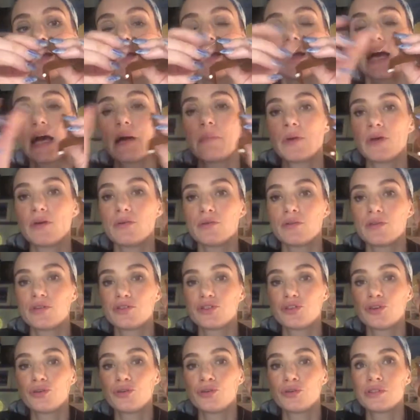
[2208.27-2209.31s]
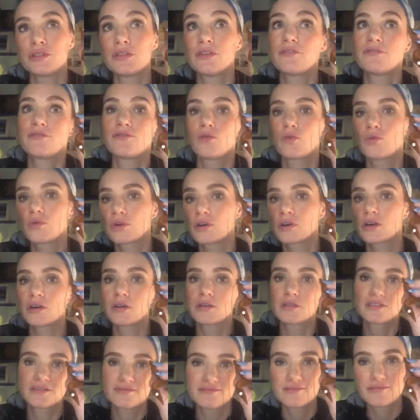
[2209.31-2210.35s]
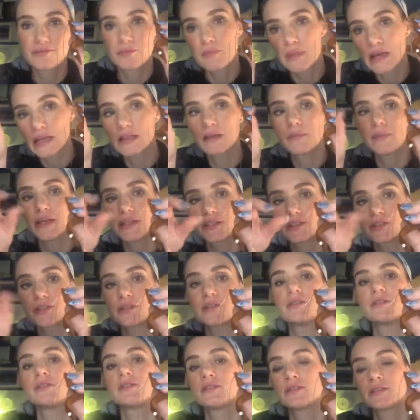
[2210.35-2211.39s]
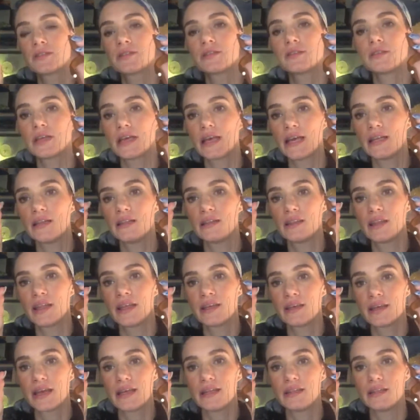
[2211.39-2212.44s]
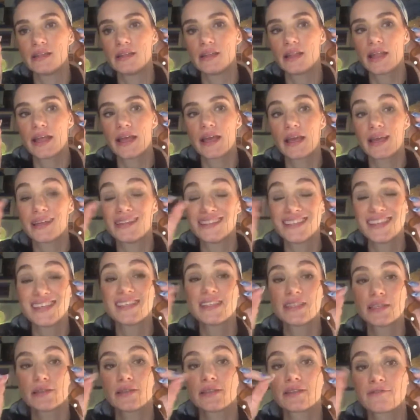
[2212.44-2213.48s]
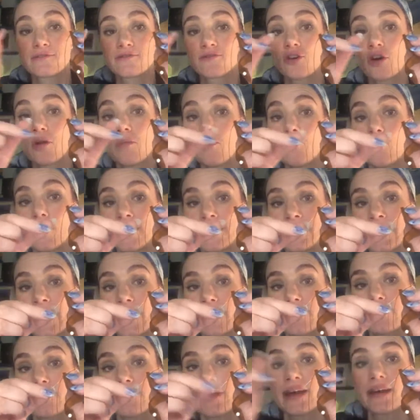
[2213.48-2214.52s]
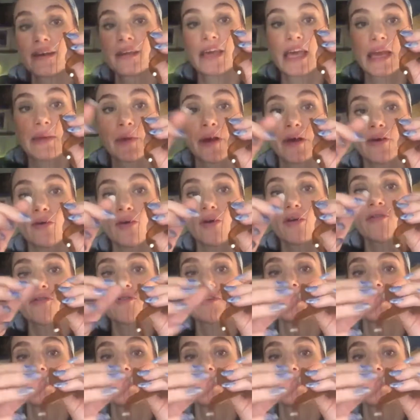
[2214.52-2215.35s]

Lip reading: about 2 to 4 millimeters in distance from where that thread came out of.